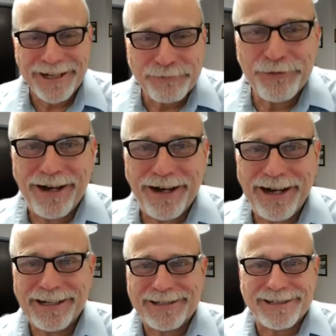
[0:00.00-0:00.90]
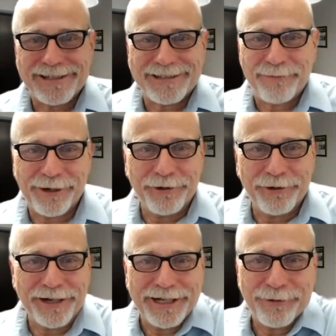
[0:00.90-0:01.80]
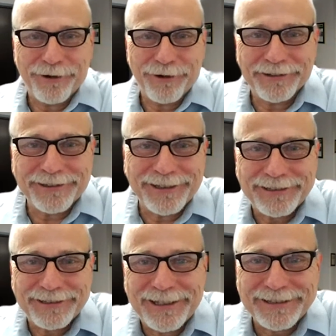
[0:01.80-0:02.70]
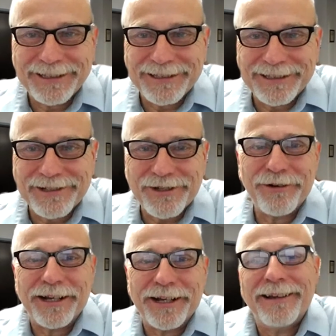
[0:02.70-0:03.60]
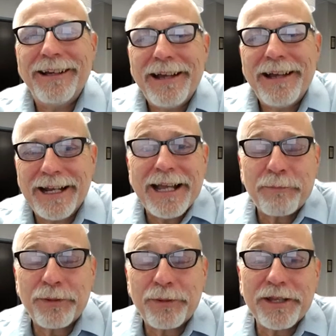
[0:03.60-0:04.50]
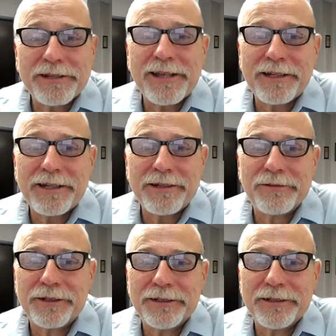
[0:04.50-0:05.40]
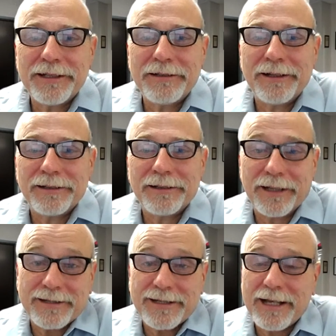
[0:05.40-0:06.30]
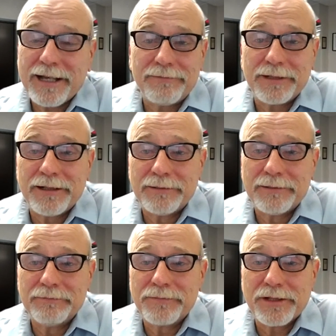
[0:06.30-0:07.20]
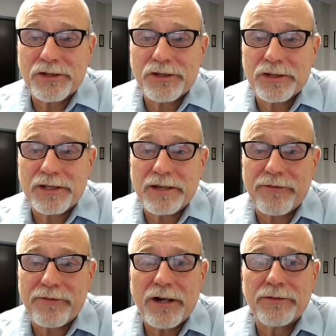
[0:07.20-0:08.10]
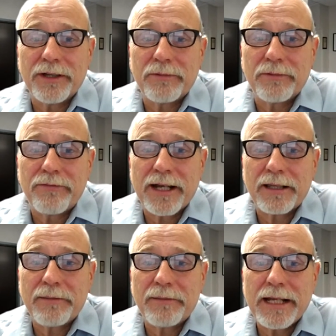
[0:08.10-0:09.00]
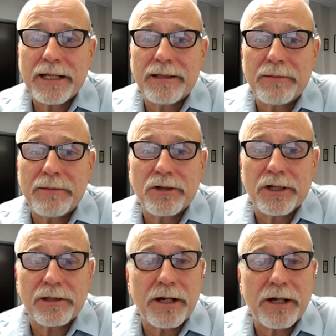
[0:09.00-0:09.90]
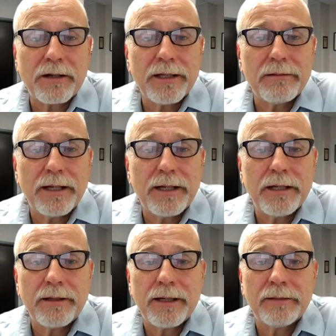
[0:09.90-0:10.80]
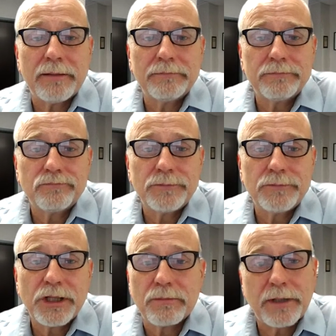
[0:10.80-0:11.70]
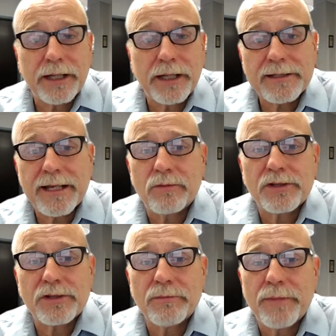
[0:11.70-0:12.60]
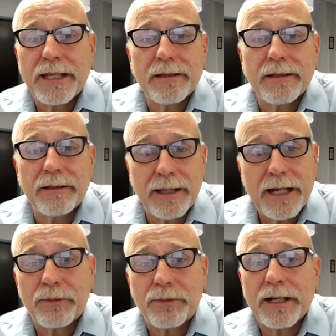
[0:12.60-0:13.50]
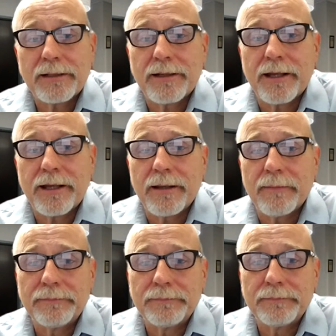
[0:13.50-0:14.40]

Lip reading: "Let's move on." He says, "I'm not going anywhere else. Let's get this going." And he got pretty excited over it. And like I said, this just evolved, and we finally made it. He took it to market, and like I said, we're still making a lot of product today.